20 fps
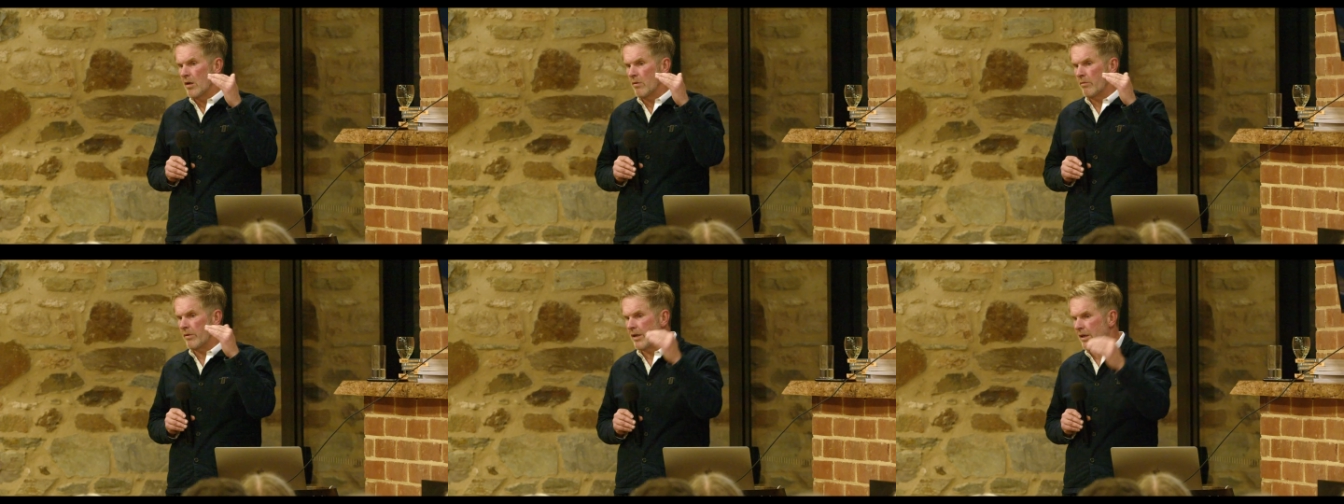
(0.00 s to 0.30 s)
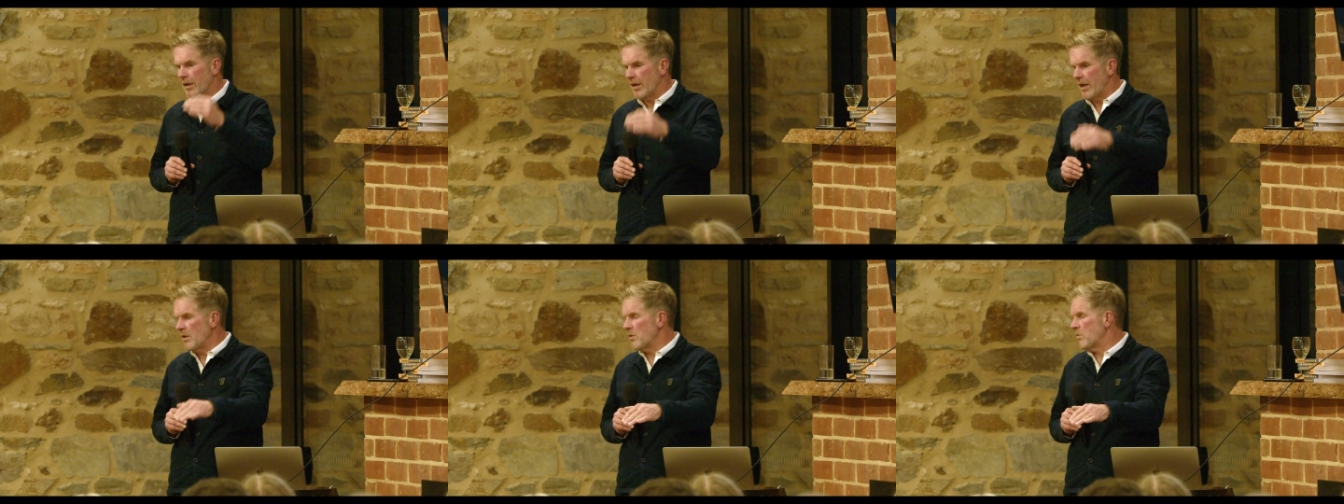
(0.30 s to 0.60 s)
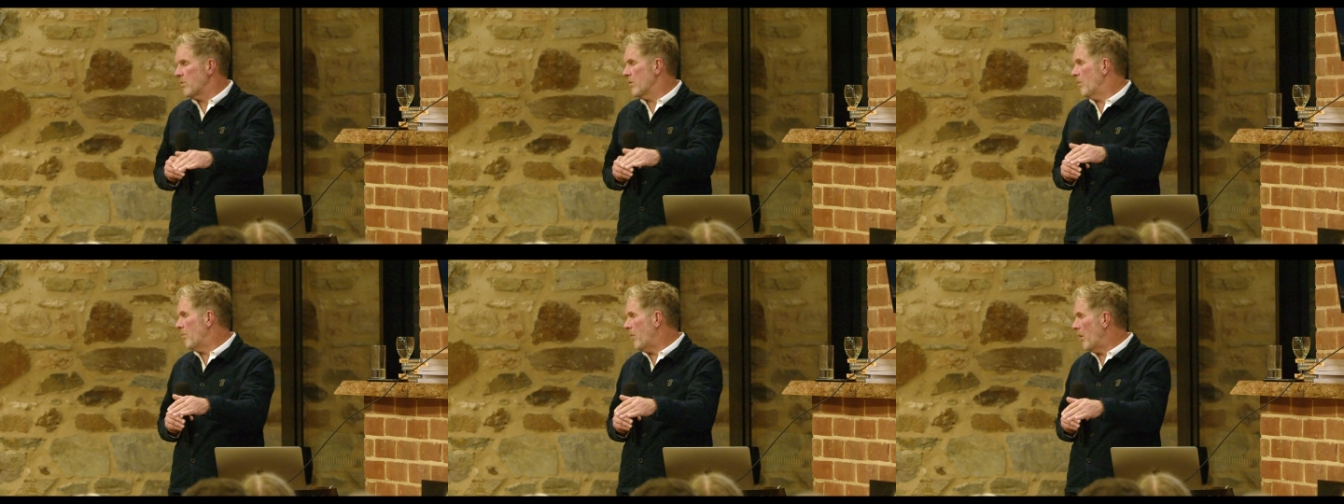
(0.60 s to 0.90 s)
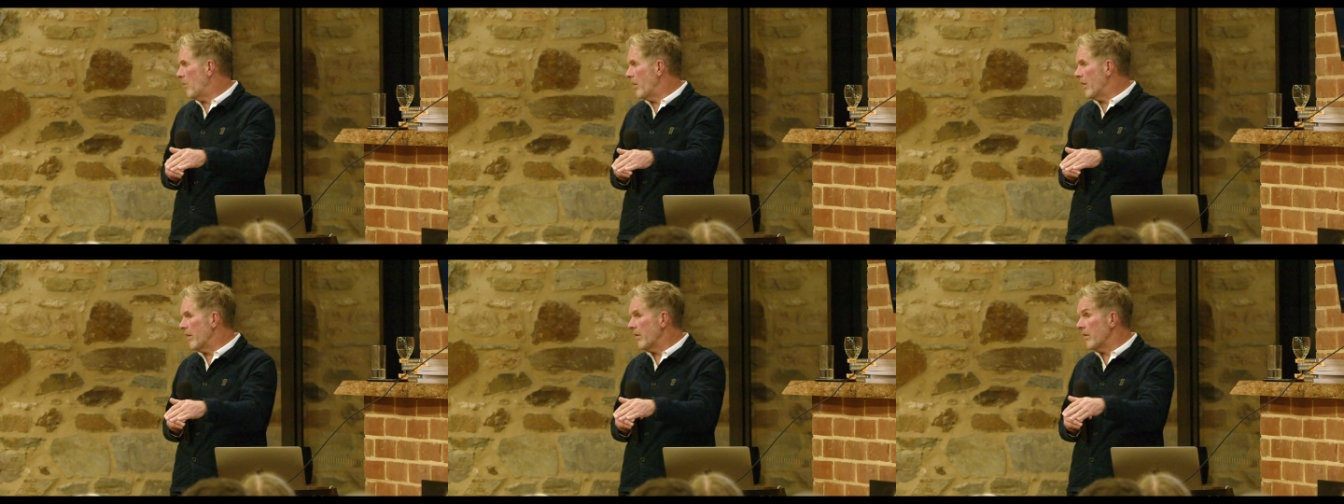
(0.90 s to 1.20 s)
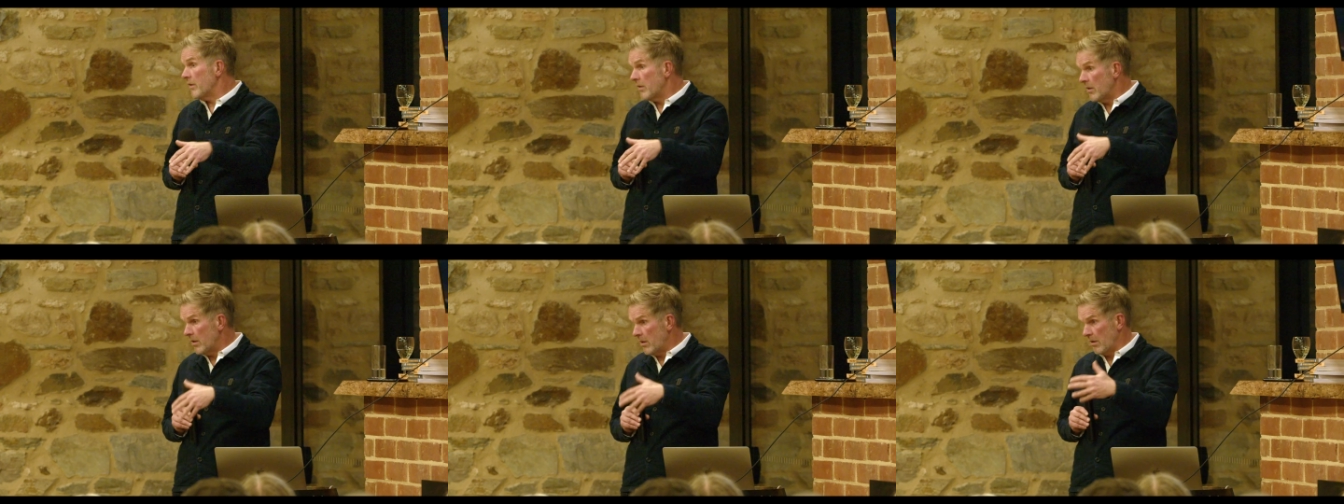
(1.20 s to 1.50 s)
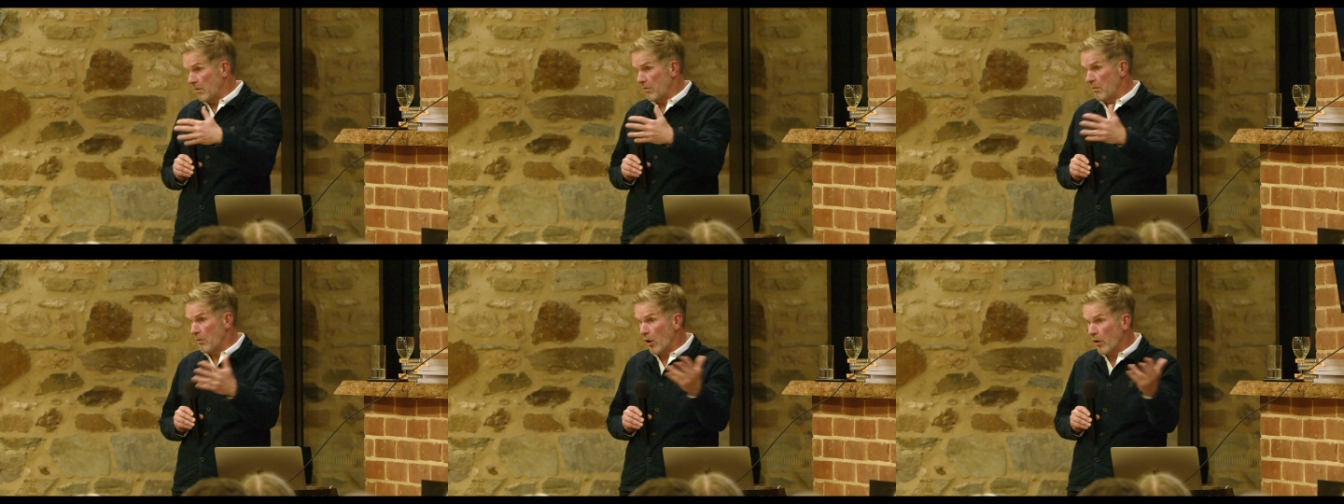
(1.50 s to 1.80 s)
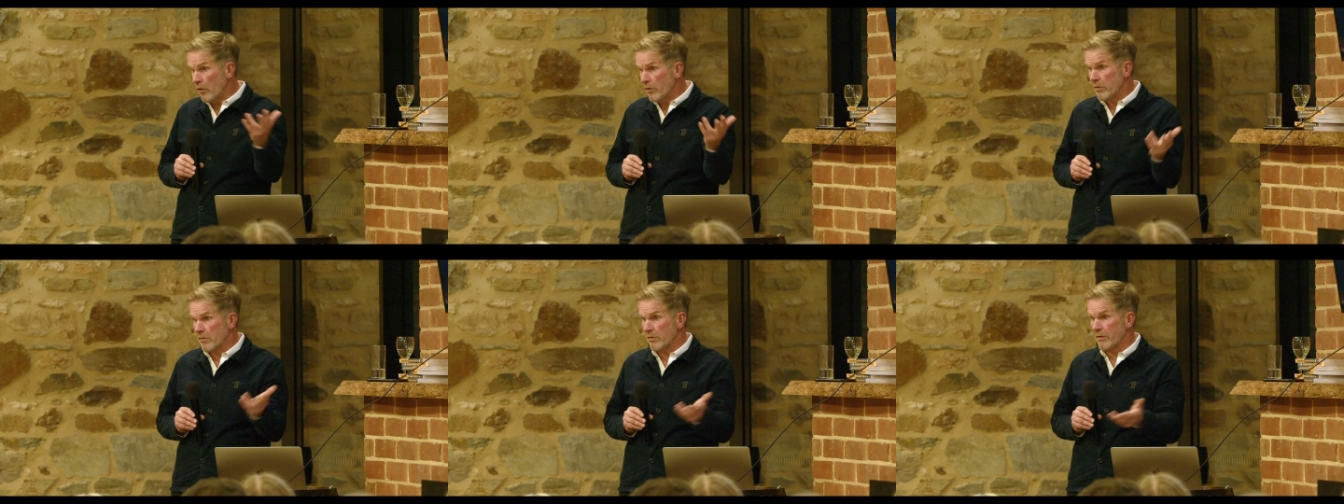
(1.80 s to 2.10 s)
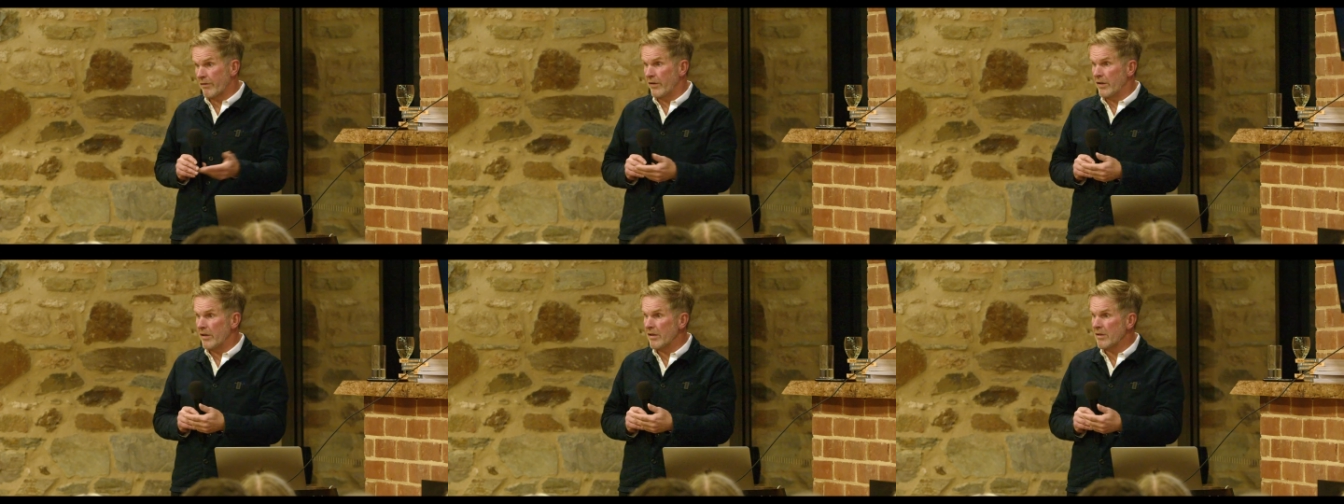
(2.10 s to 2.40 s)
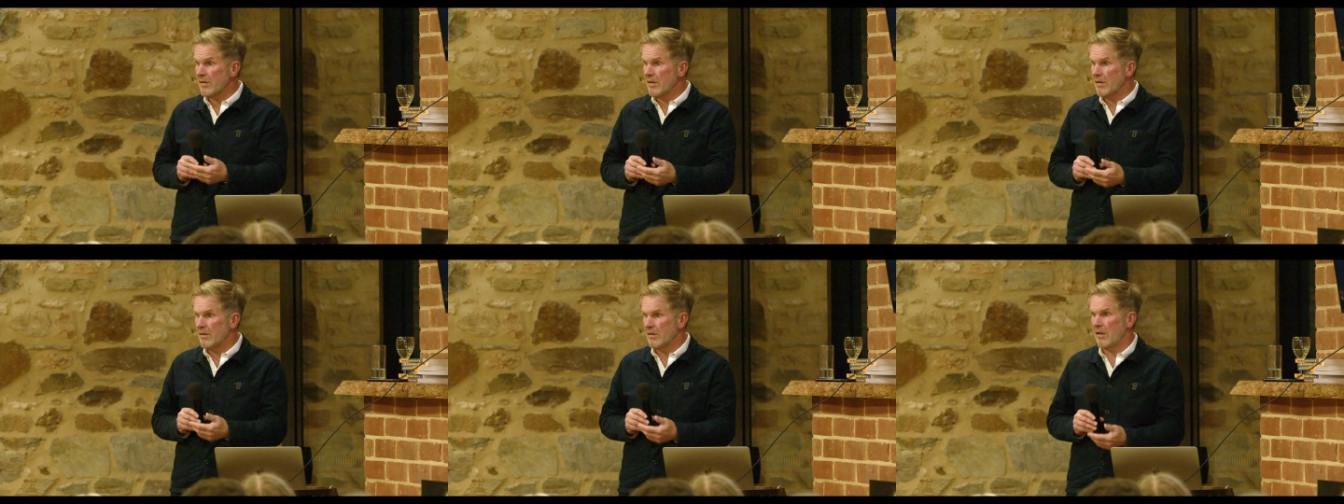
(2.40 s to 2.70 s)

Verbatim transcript: we engage with the public, the, the locals first.